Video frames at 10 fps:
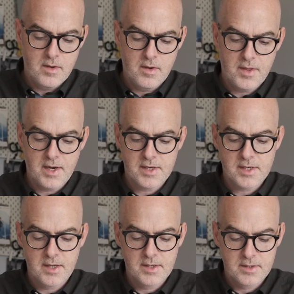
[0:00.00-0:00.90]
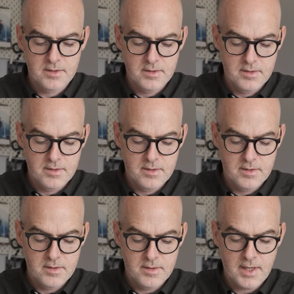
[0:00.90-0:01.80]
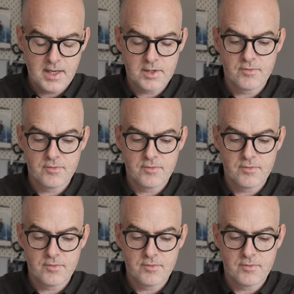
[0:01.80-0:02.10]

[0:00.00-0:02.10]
oh, that is nice. That is